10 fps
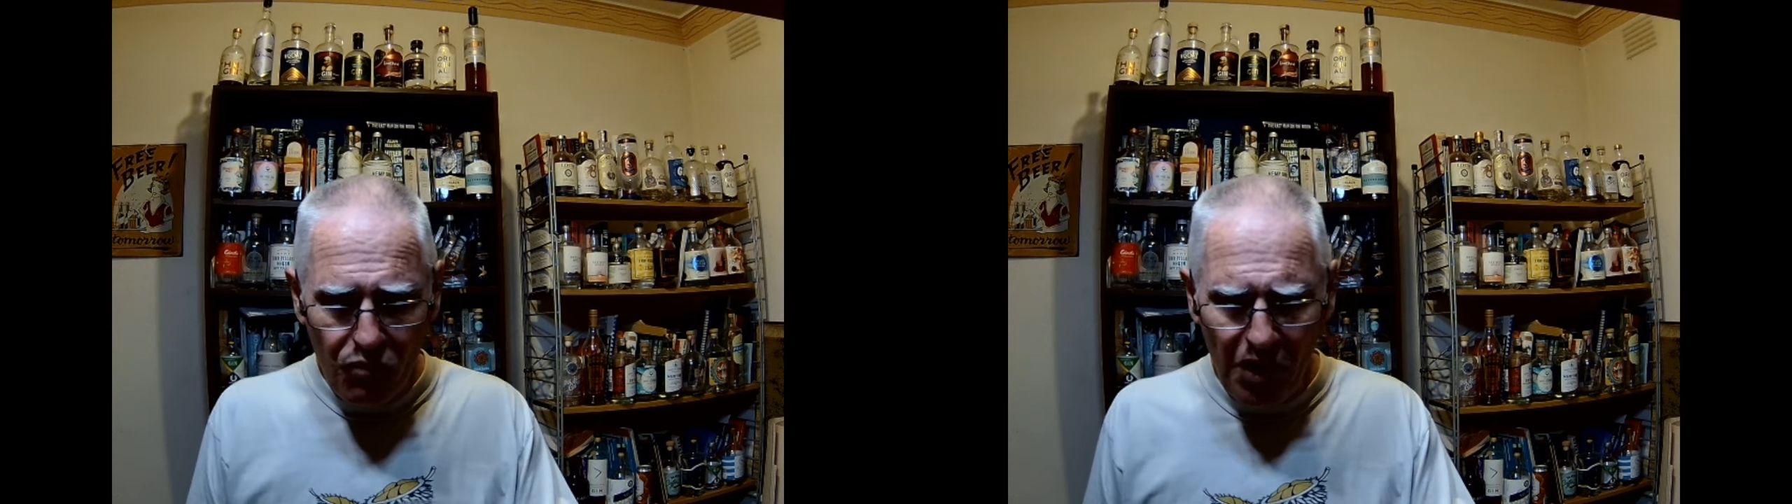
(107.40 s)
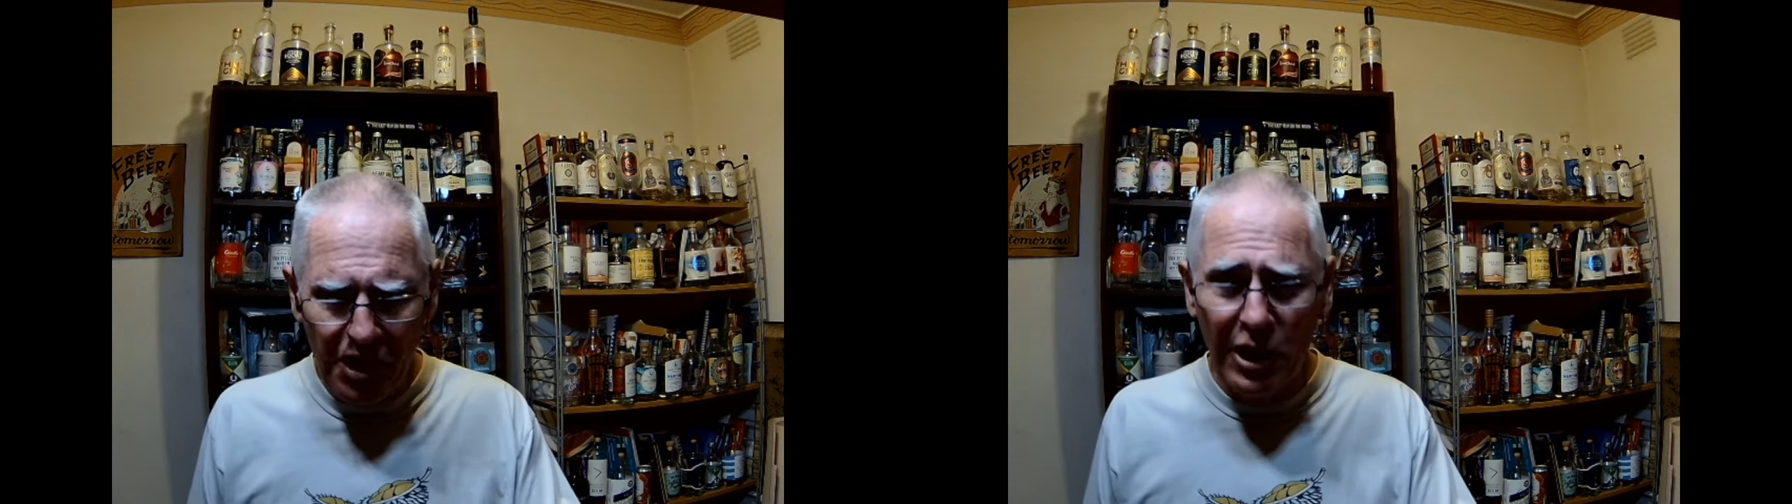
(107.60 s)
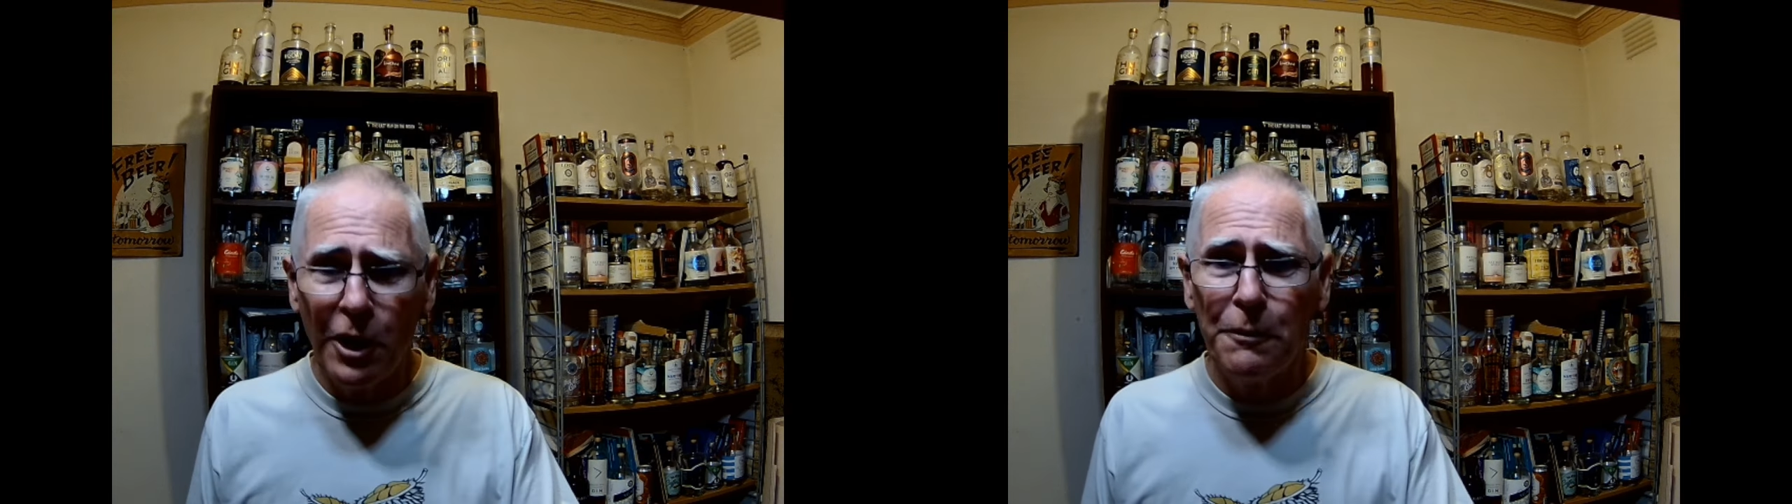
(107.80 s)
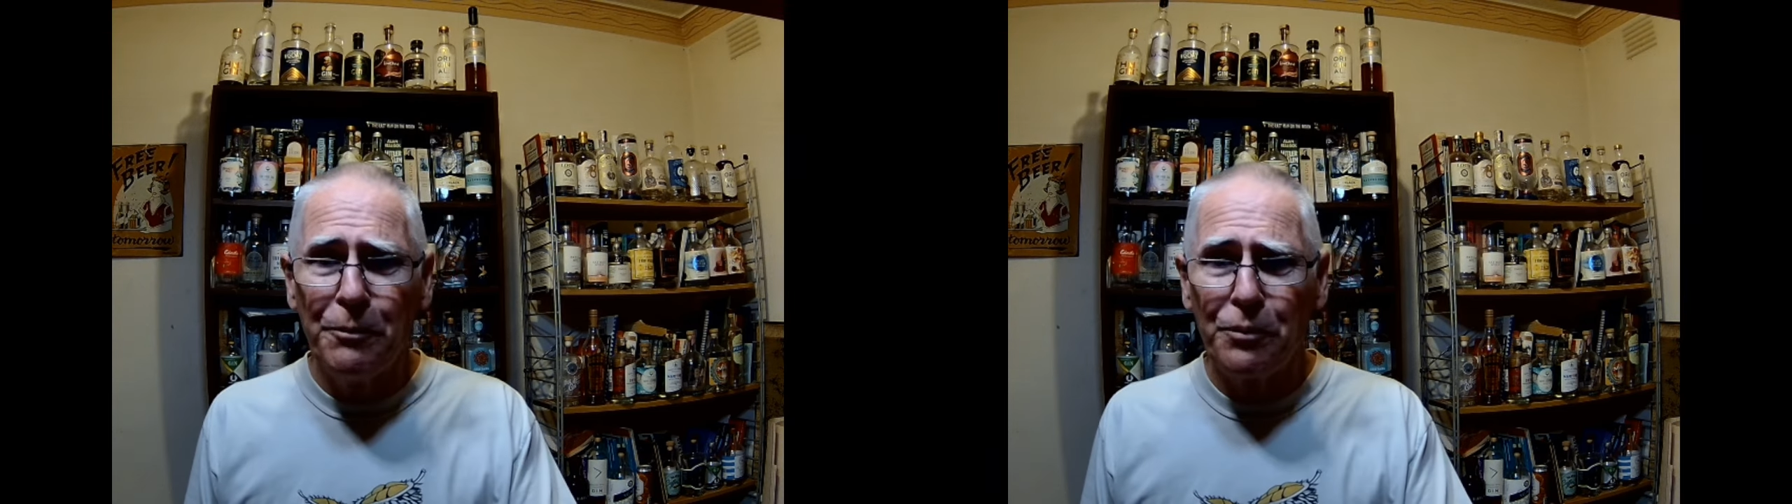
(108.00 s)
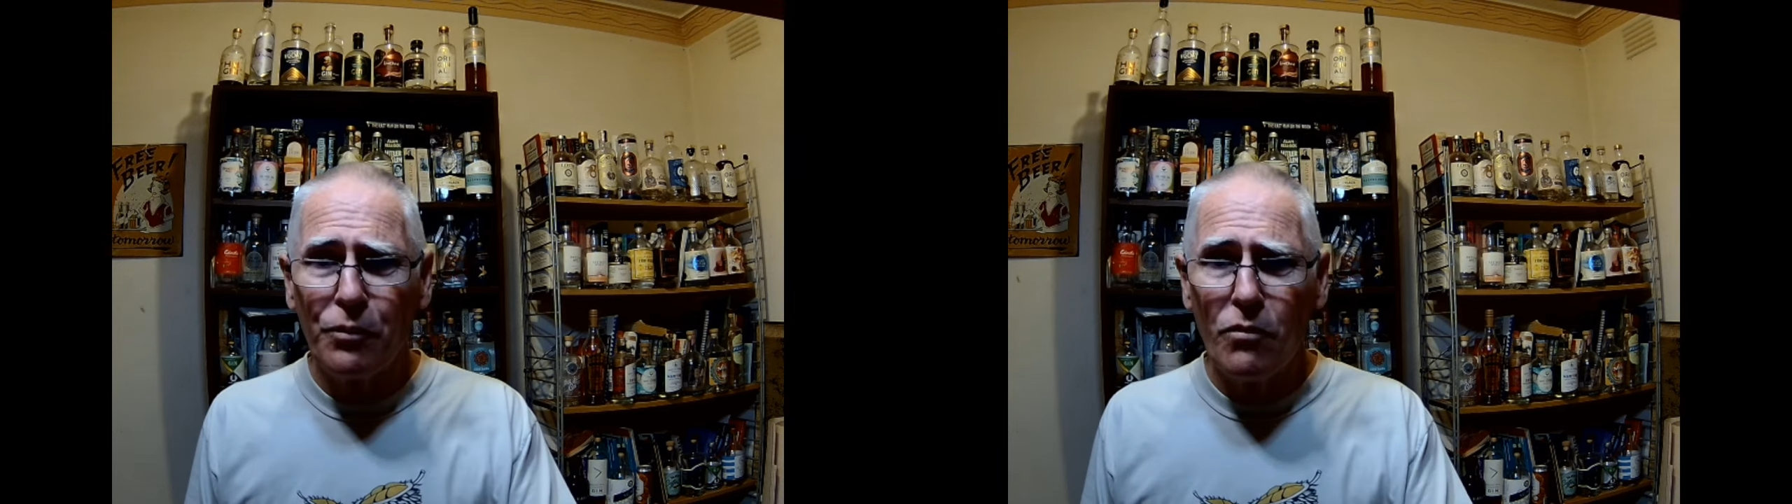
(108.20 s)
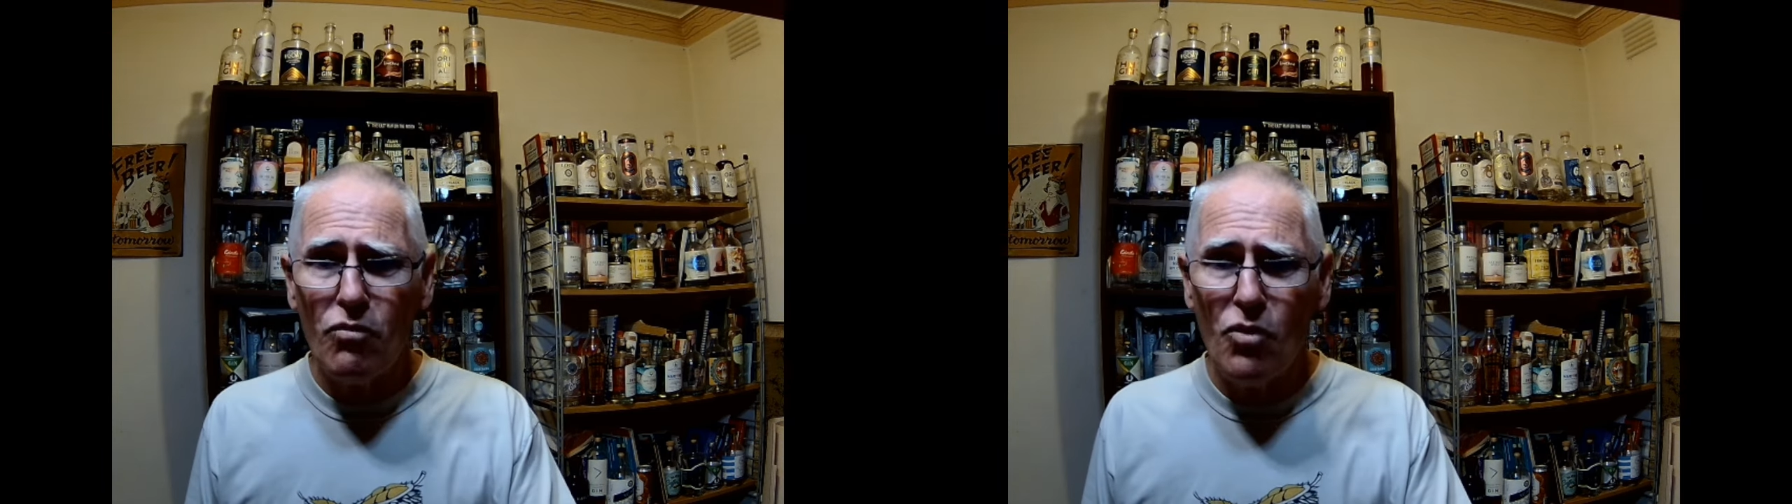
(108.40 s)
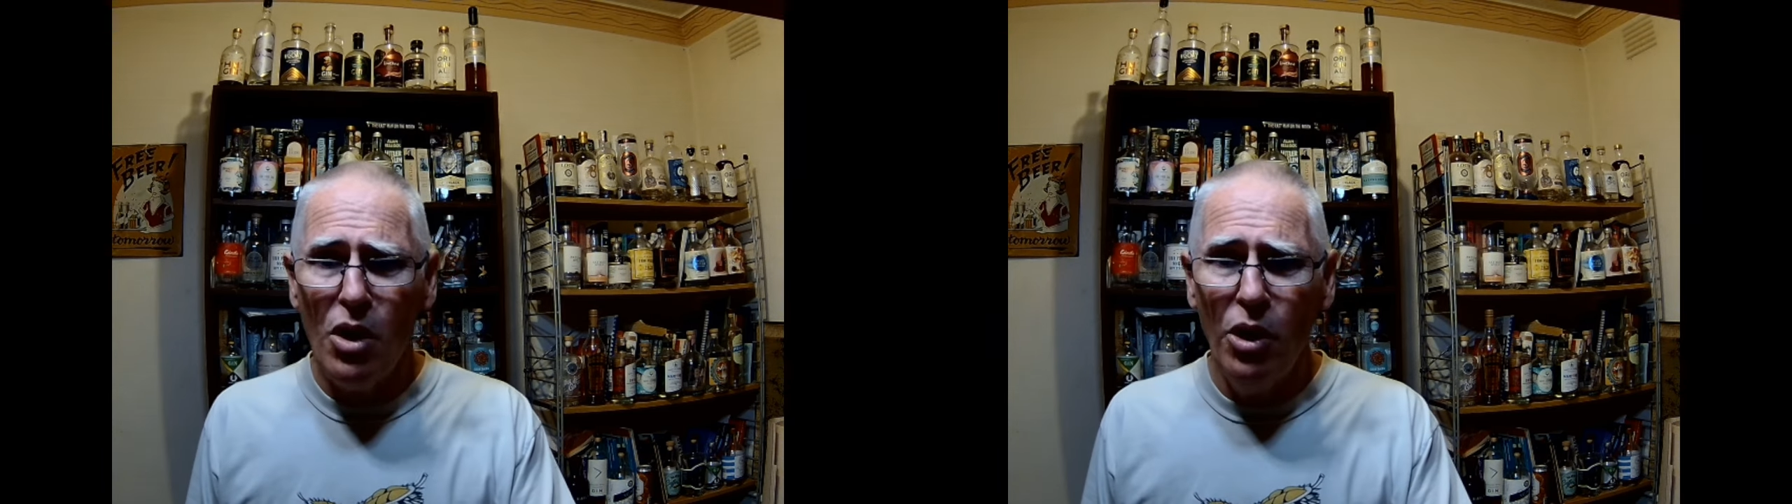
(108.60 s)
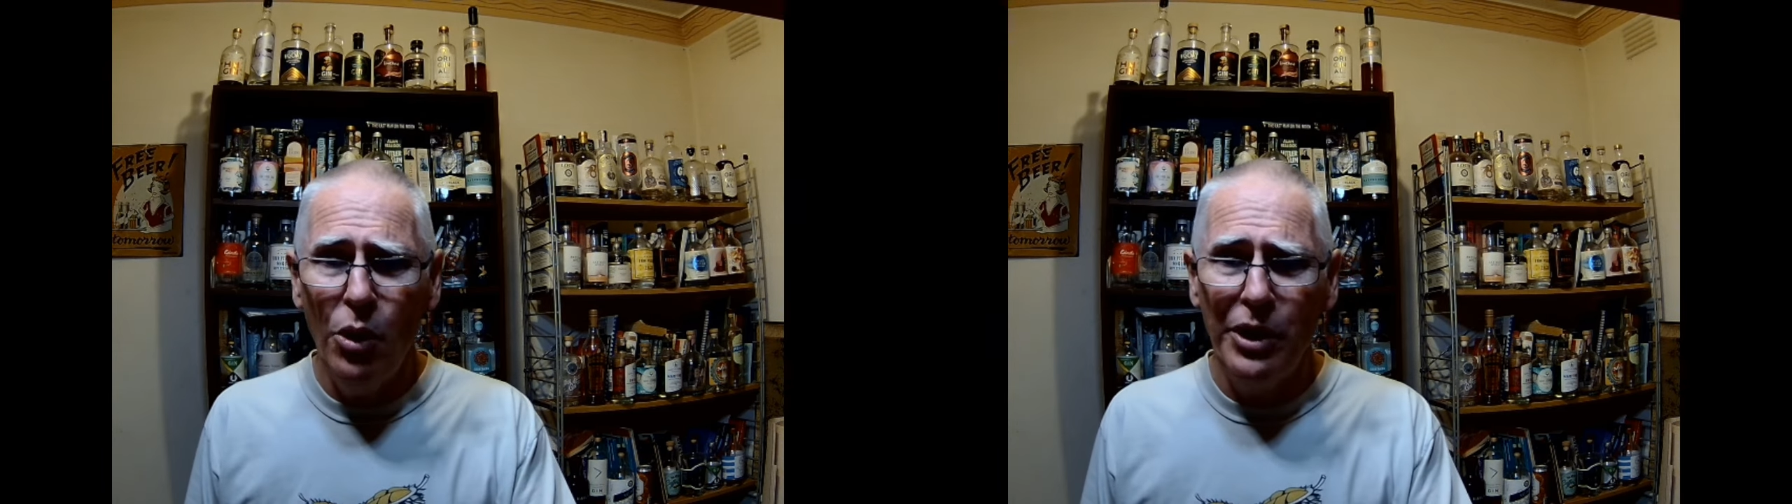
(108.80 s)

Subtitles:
I go, oh